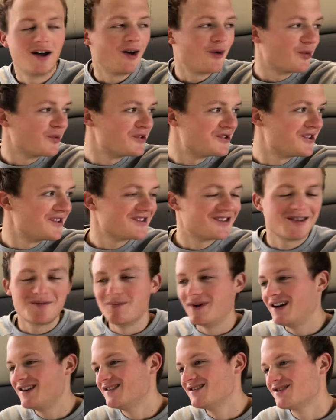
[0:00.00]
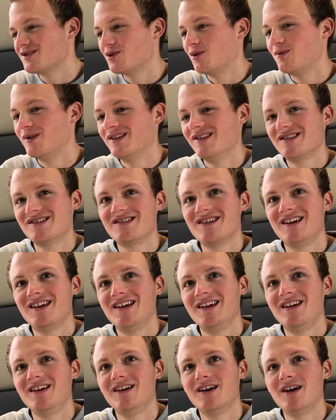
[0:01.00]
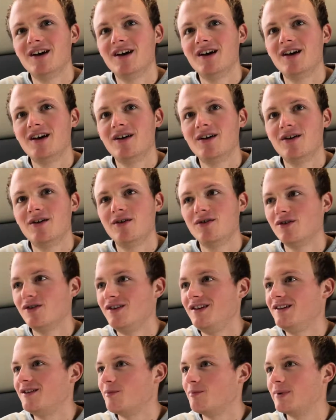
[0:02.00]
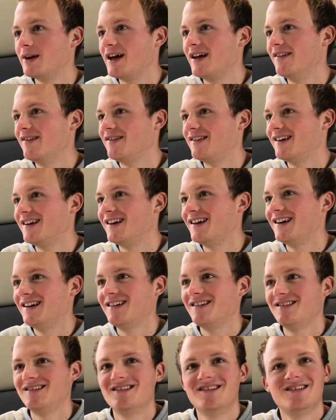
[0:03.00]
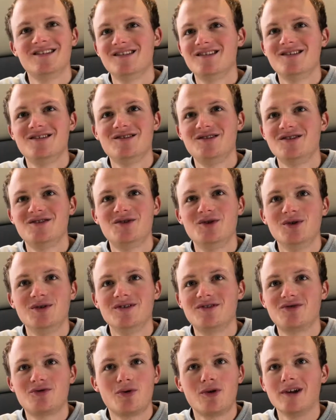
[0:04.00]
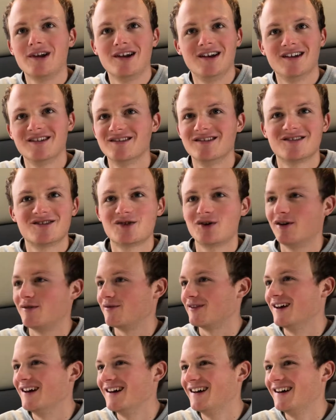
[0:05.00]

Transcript: I would just imagine someone sitting underneath the plant, just trolling and stuff.